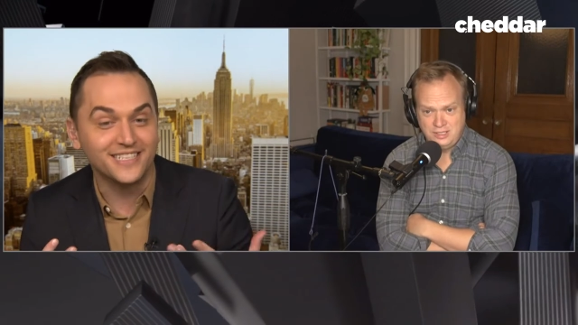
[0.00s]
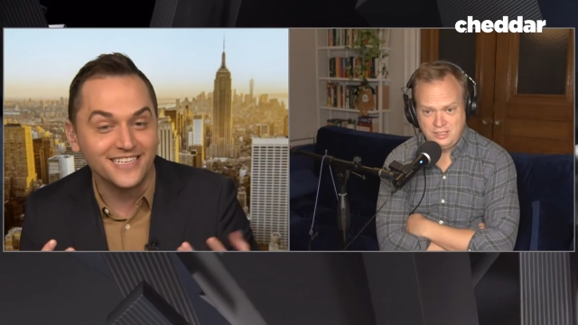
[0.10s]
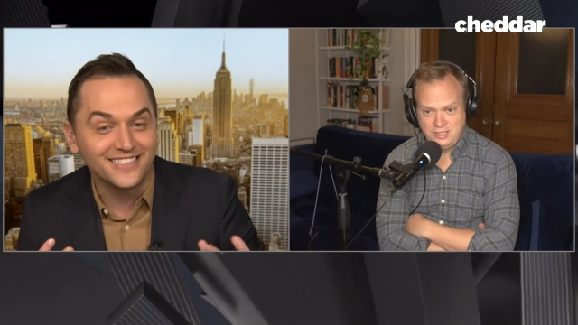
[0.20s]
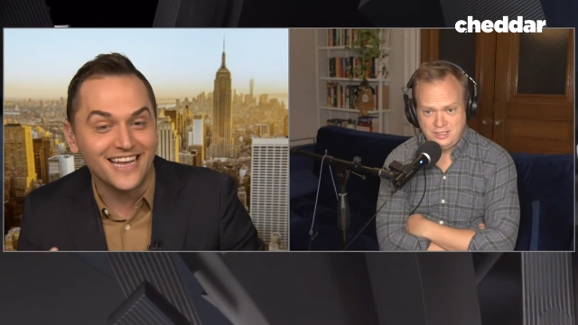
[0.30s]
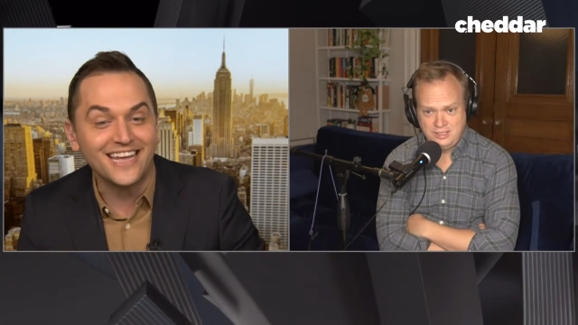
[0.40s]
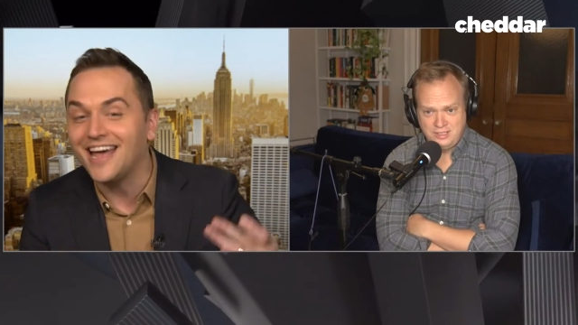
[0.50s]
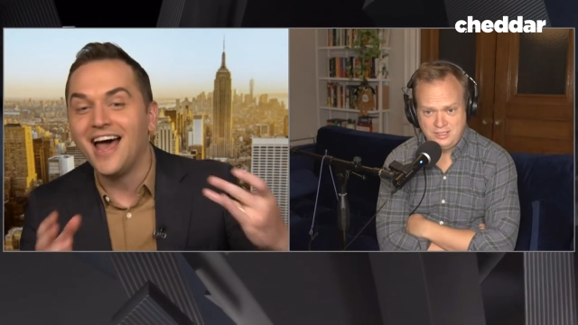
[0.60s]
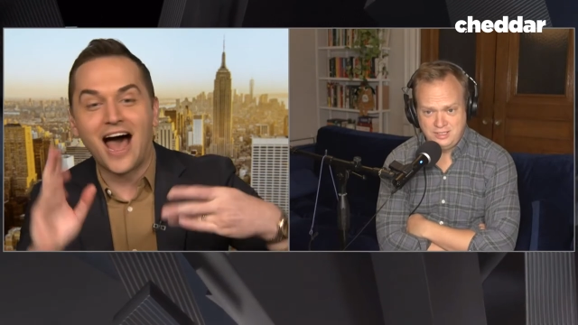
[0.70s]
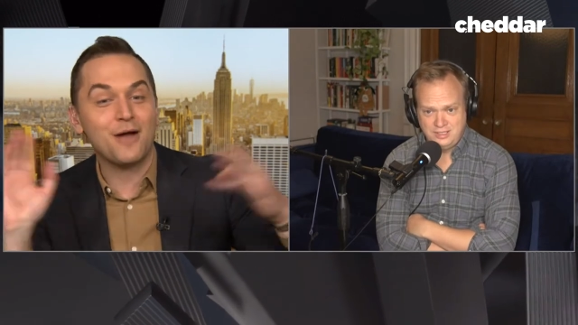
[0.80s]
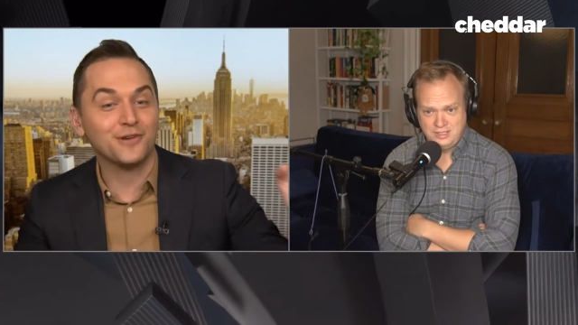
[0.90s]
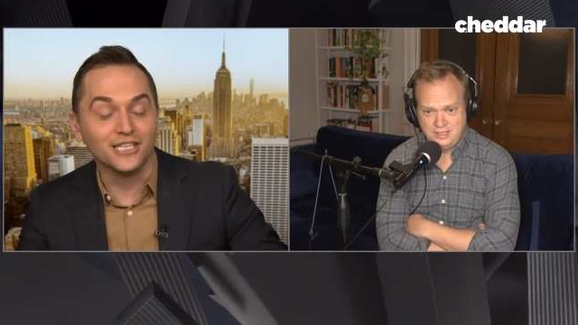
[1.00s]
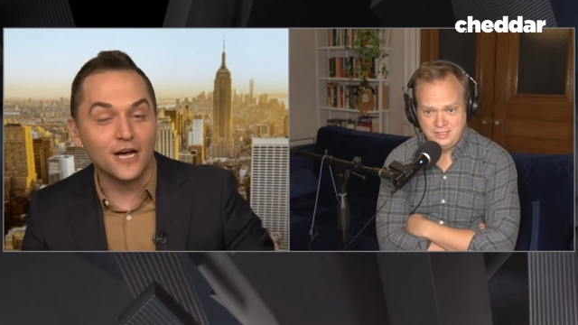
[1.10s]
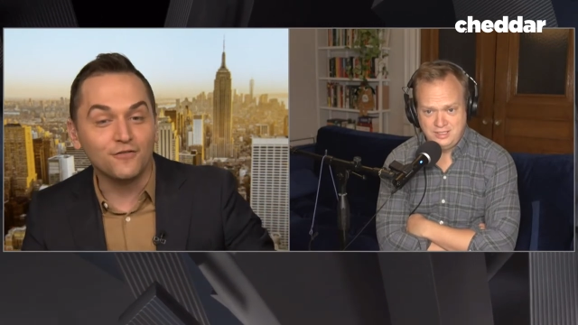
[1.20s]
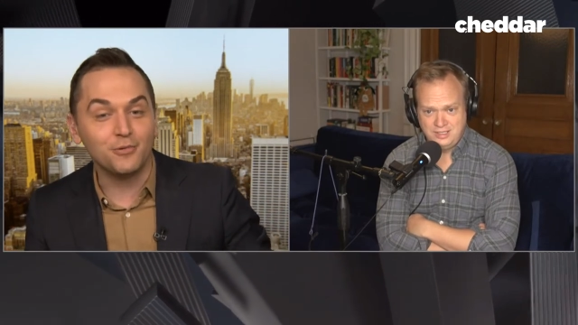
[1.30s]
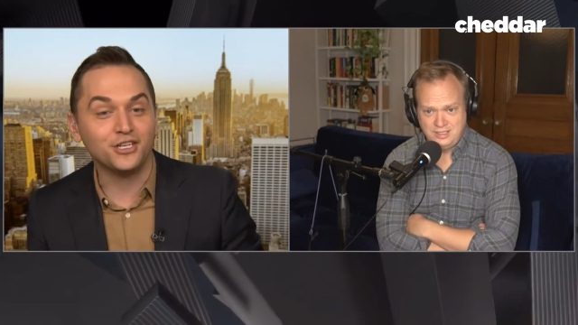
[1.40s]
Speaker 1: Disney, I would
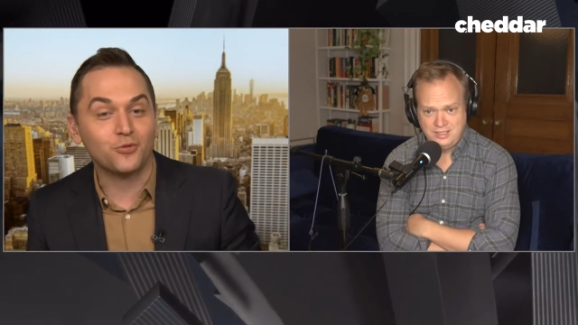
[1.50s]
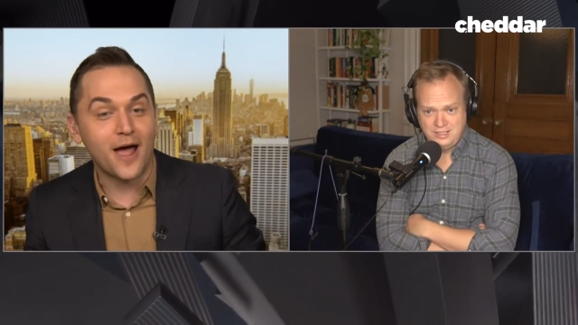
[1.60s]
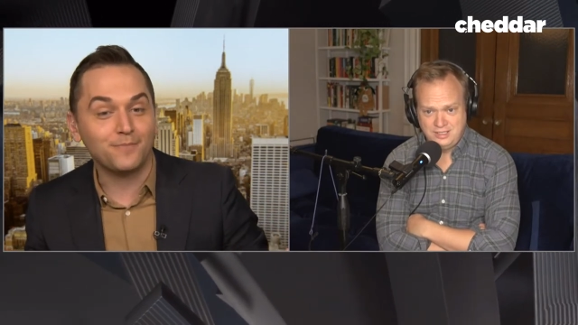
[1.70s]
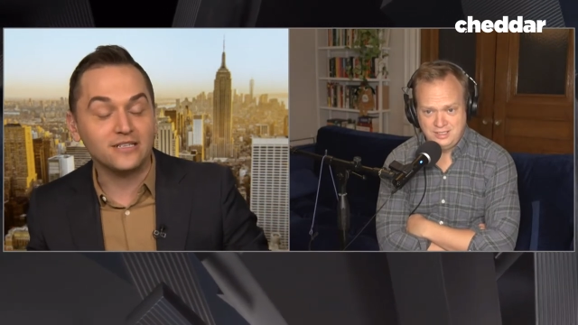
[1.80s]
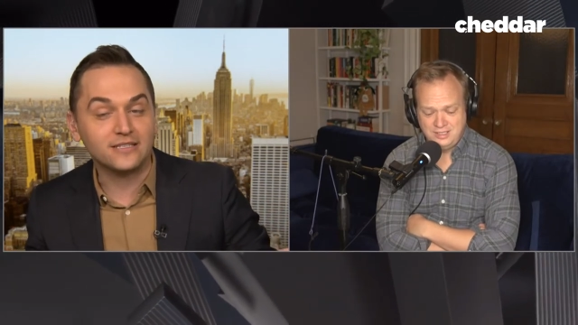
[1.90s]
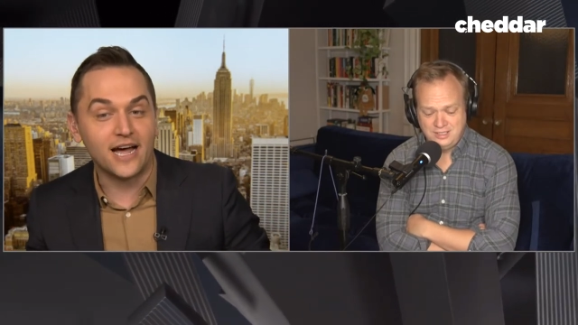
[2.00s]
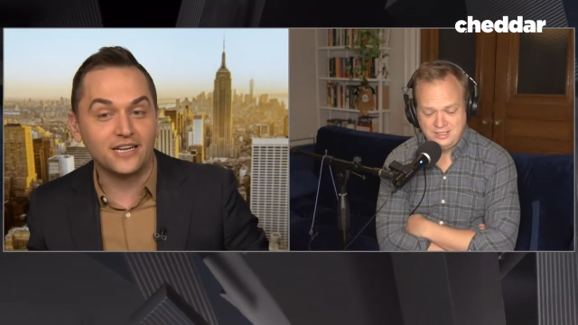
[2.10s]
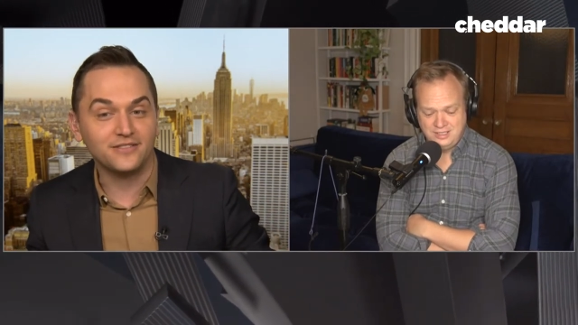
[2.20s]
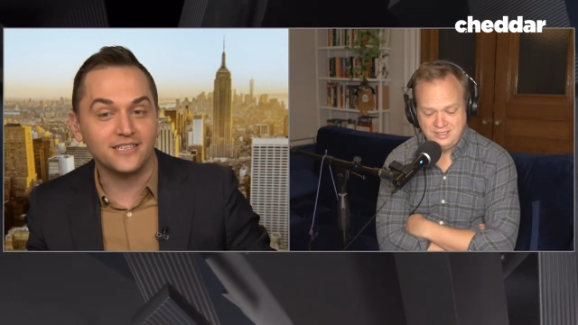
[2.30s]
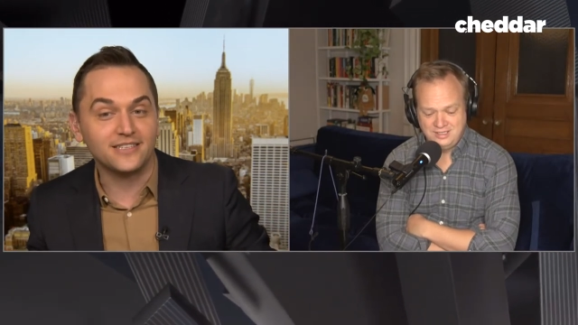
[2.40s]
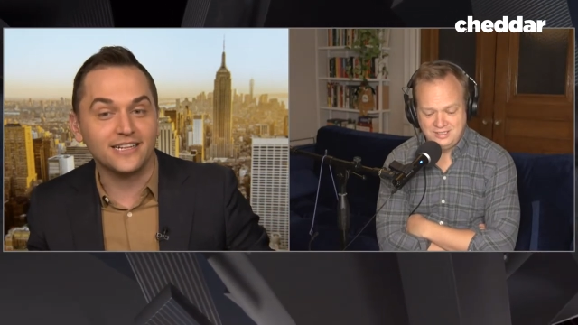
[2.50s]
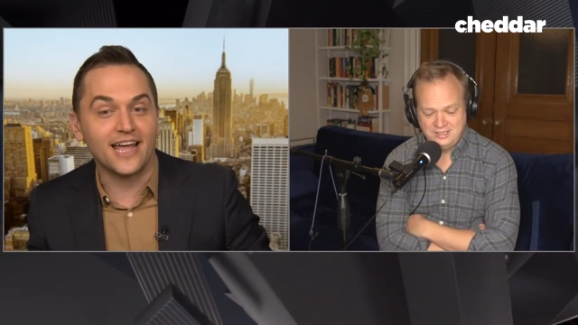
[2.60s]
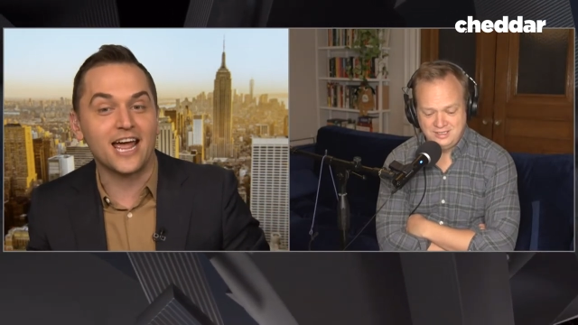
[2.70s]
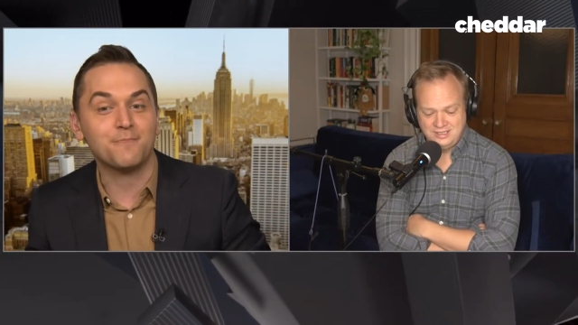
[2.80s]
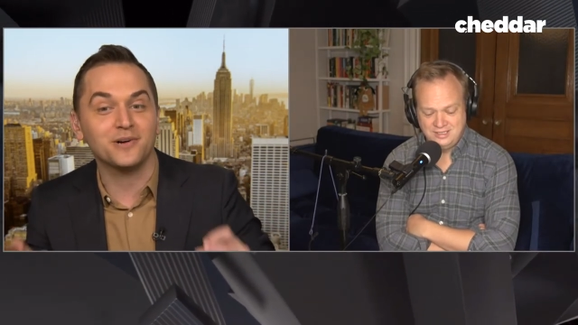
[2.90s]
love to be trapped inside of
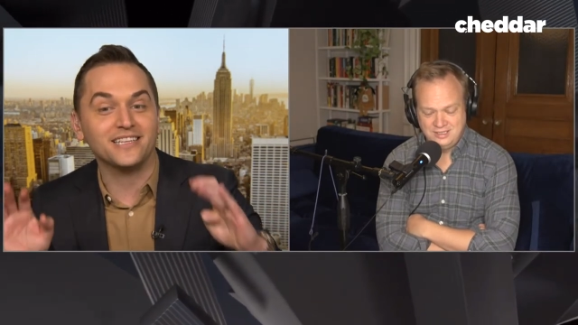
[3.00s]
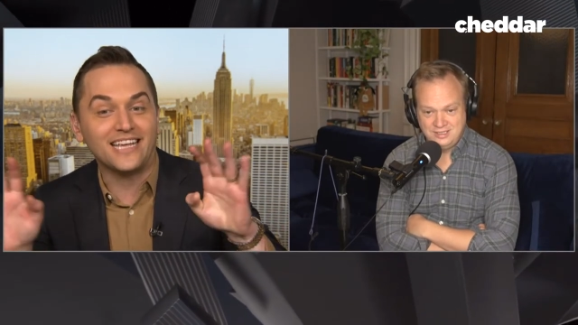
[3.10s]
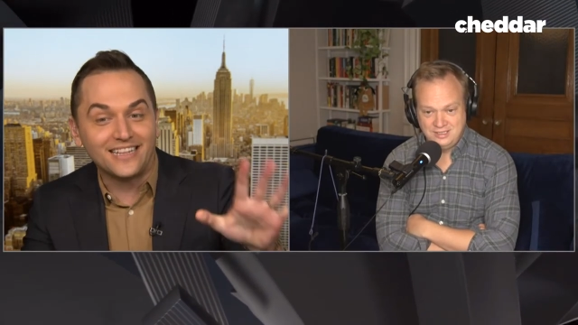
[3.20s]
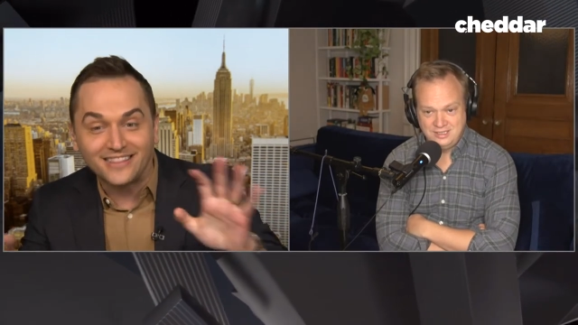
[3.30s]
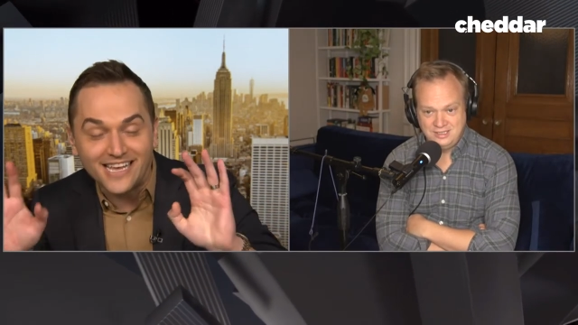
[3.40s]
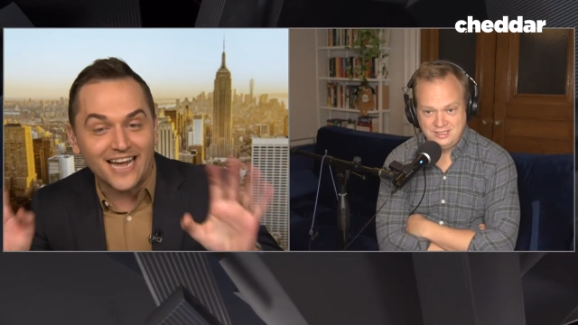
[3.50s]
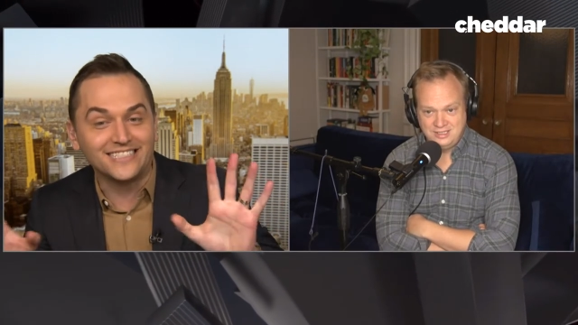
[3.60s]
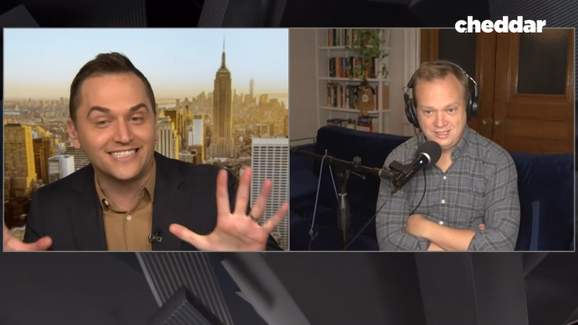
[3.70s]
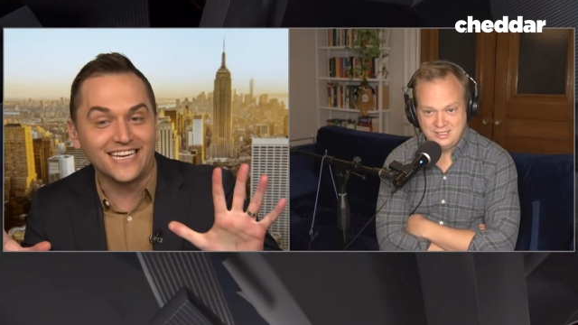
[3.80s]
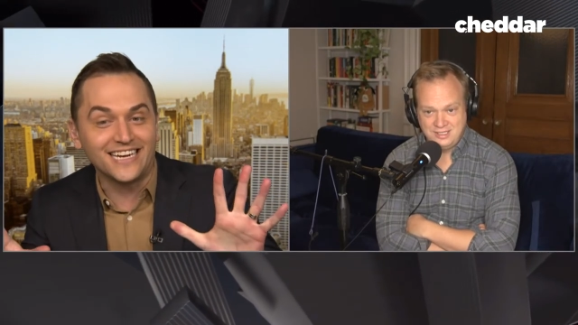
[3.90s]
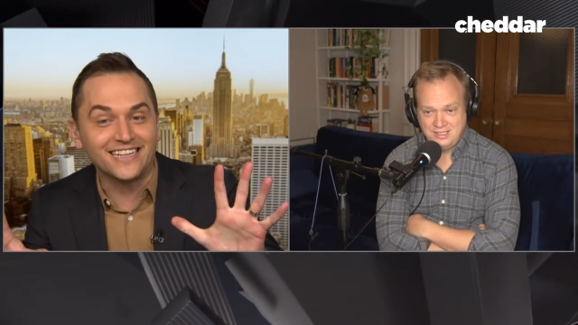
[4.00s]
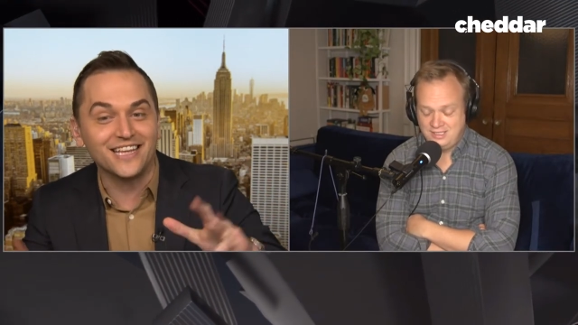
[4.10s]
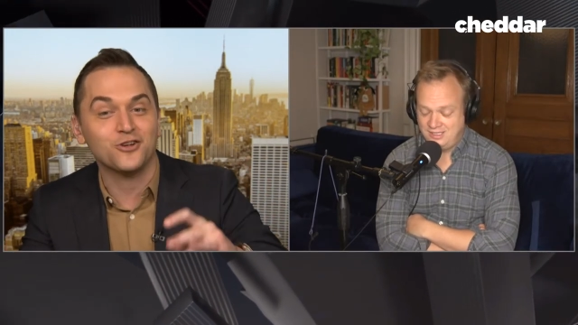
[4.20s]
Disneyland, but the idea that